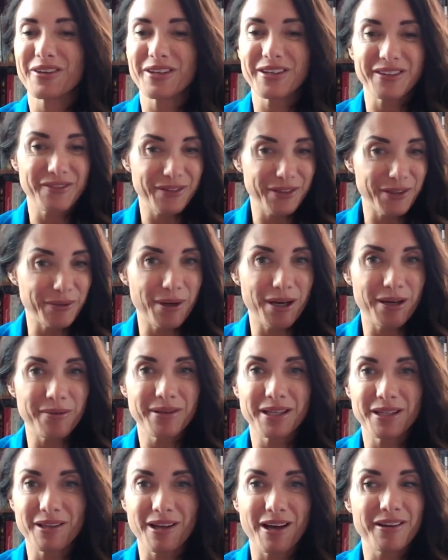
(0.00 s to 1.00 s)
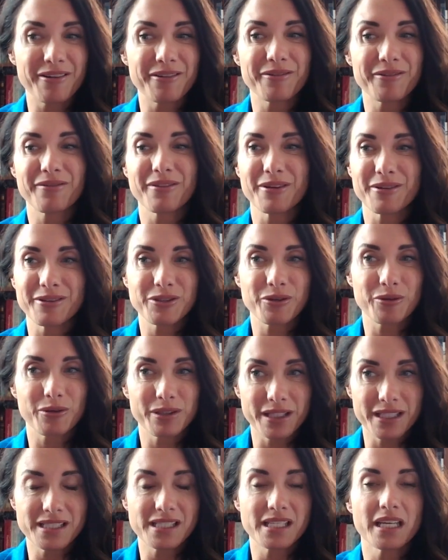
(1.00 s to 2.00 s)
for probably a lot of those who
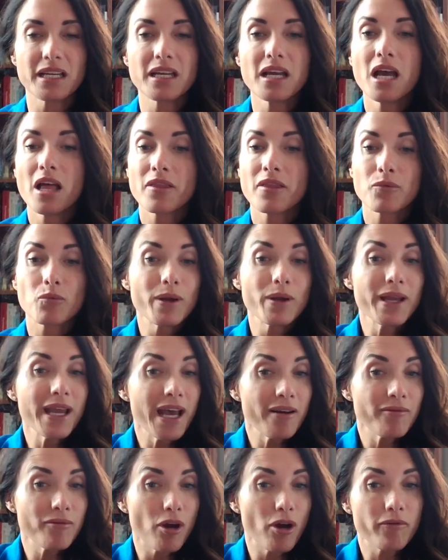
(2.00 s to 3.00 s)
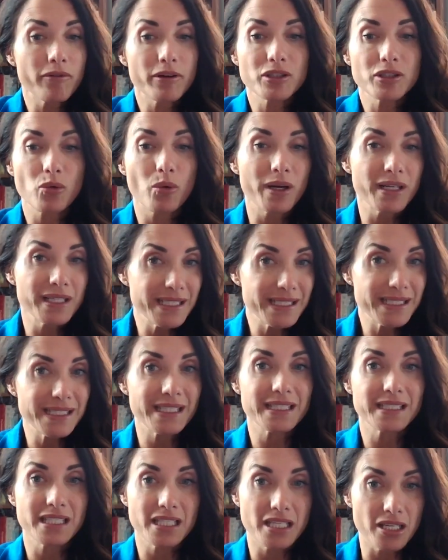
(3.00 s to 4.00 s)
are listening, we have over
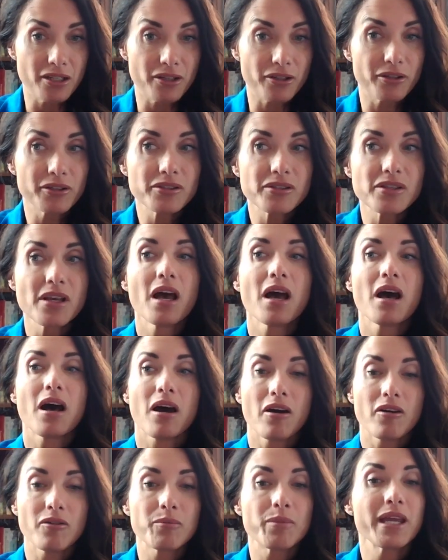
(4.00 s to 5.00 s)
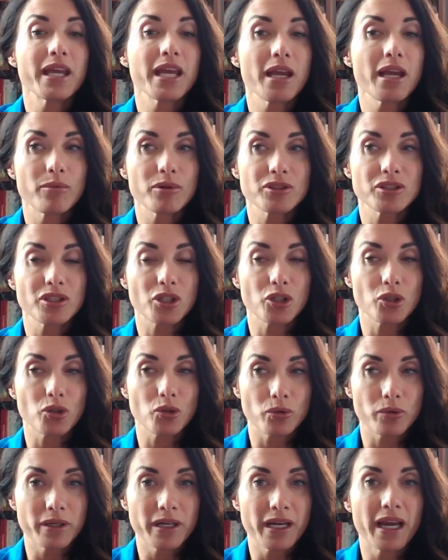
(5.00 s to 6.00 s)
26 years of being able to
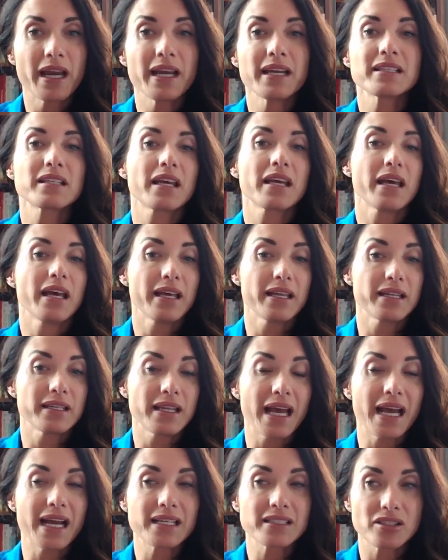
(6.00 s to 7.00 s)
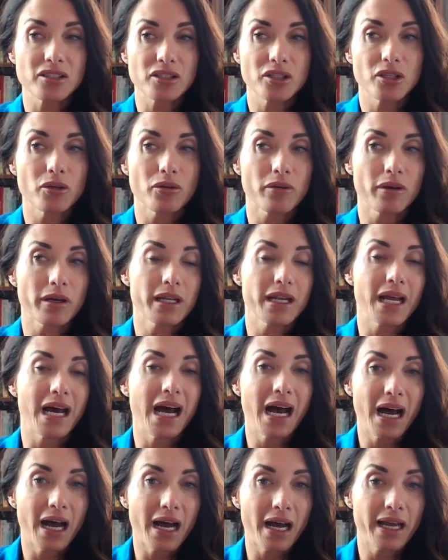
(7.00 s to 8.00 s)
create and execute in a
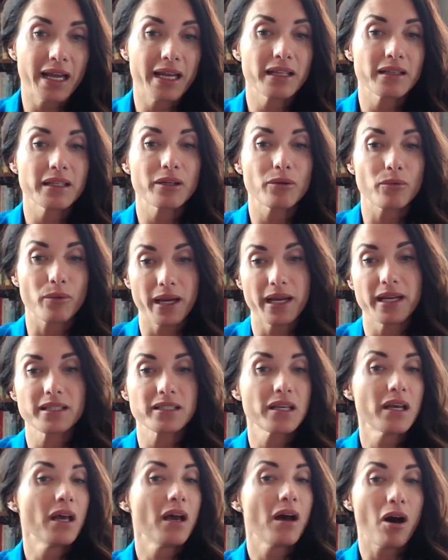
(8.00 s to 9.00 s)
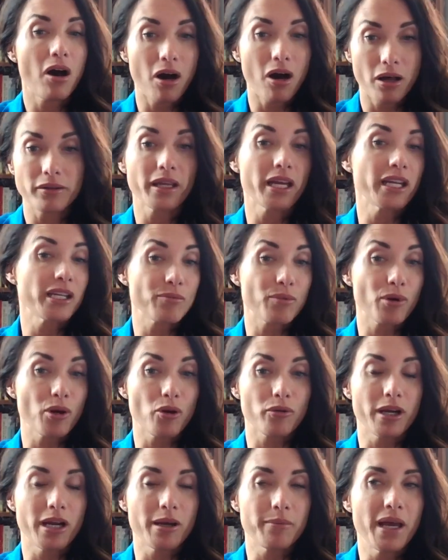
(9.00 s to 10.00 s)
highly ranked online
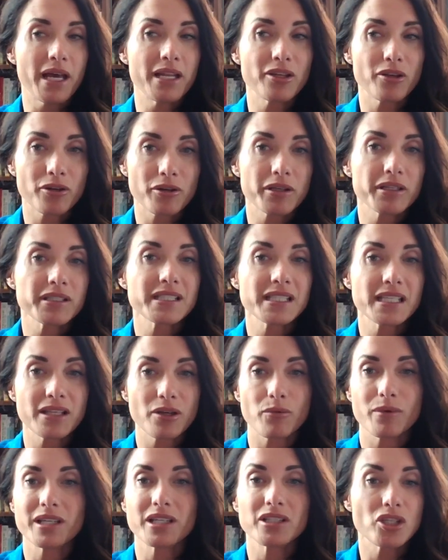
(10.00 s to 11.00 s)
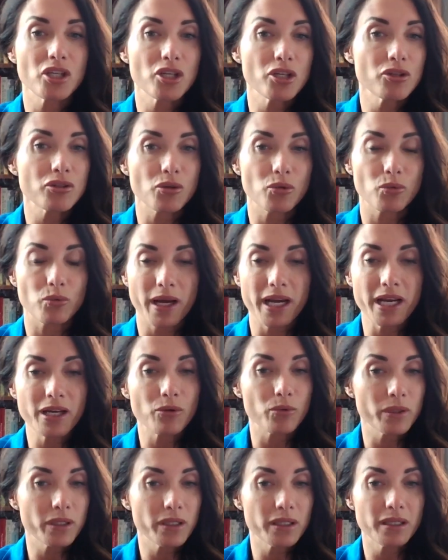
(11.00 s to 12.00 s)
program. And you're going to see that we continue to
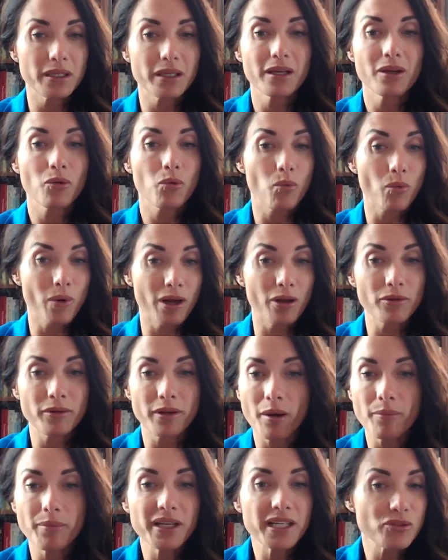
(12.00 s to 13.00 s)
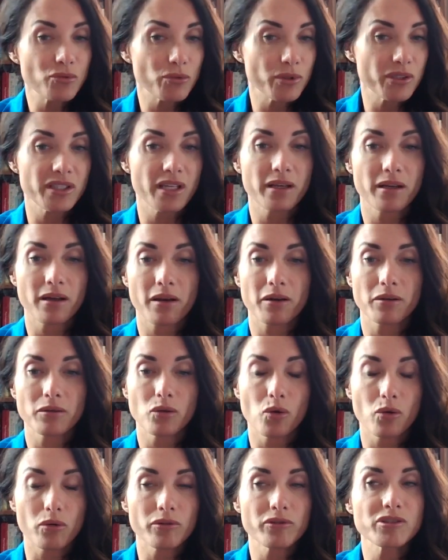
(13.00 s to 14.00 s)
rank really well, not because we're sitting on our
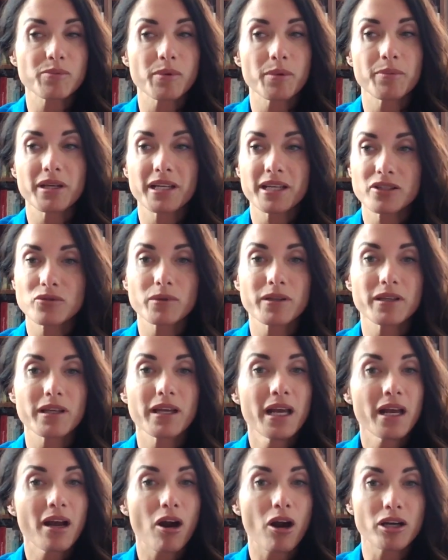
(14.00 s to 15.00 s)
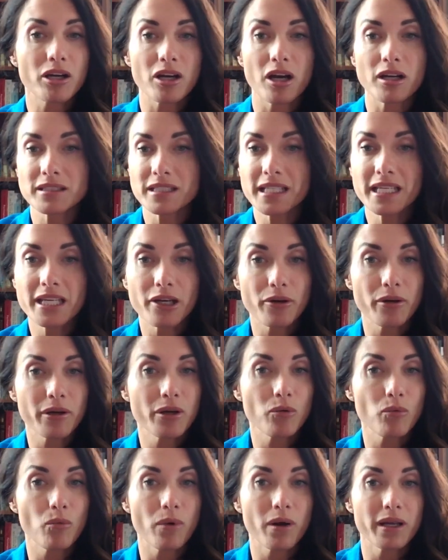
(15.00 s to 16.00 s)
laurels, but because we are constantly
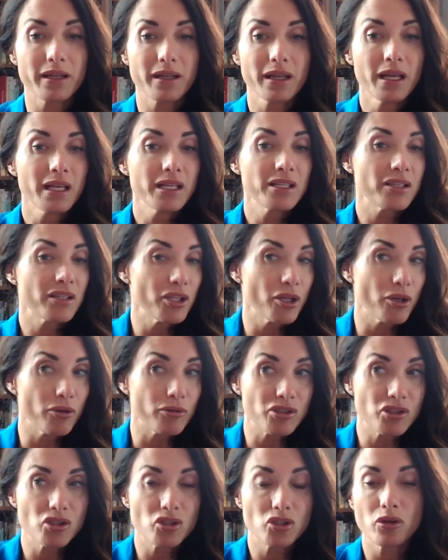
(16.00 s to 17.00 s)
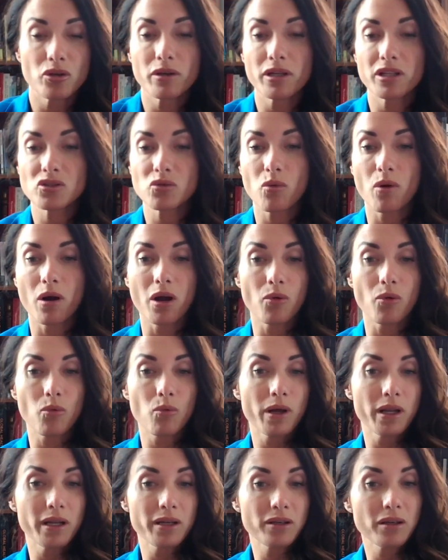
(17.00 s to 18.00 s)
hearing what, students want,
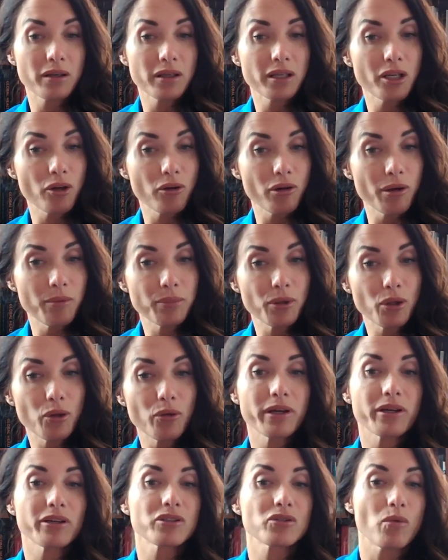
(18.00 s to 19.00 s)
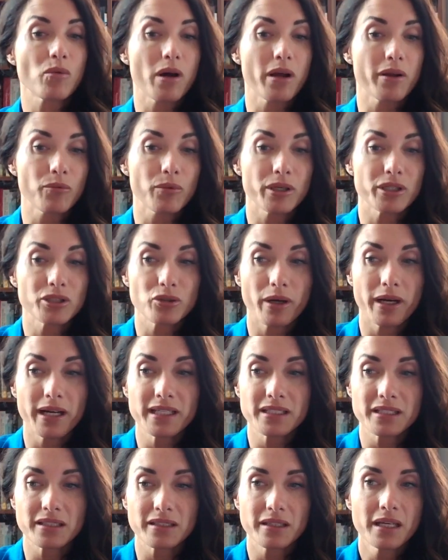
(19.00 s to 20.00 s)
what, employers want. We're
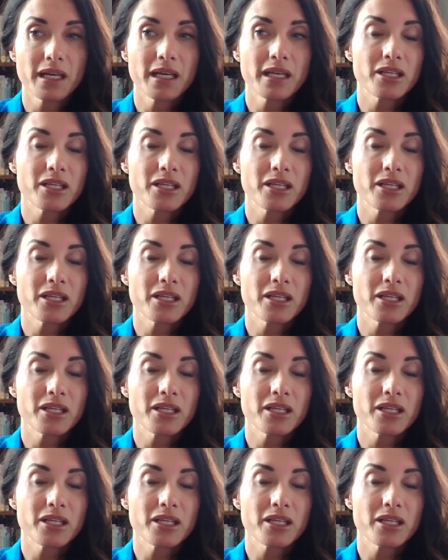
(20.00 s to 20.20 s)
trying to,